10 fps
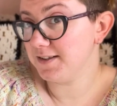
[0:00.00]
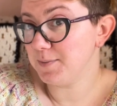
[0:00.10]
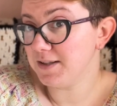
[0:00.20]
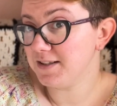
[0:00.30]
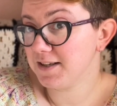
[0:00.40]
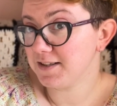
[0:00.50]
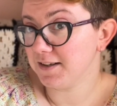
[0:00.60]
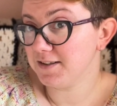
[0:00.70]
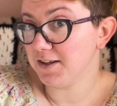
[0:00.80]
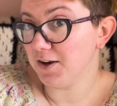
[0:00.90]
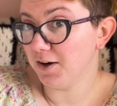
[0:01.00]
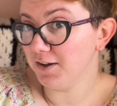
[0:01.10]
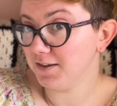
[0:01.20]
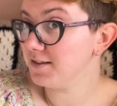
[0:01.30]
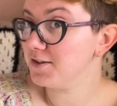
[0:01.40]
it means exciting
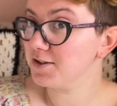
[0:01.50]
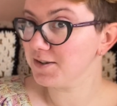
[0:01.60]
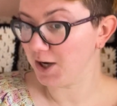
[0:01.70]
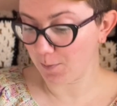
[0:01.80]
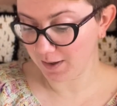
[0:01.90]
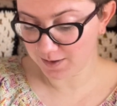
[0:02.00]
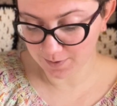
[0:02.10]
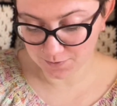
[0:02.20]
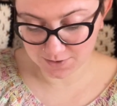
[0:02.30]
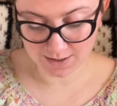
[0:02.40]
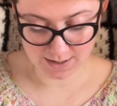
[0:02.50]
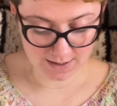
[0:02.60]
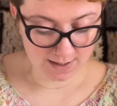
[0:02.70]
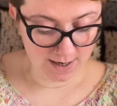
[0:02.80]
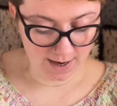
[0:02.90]
yarn coming in the post.
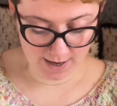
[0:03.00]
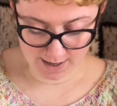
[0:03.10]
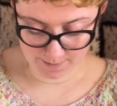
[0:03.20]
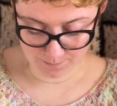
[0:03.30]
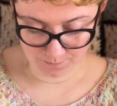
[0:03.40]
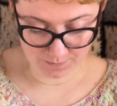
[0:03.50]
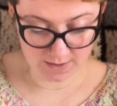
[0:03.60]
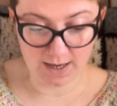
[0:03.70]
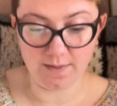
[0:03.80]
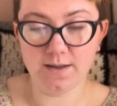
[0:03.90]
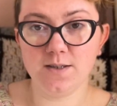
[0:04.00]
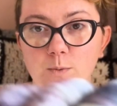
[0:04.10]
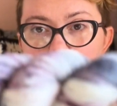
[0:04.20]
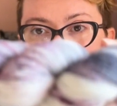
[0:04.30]
Yeah, this one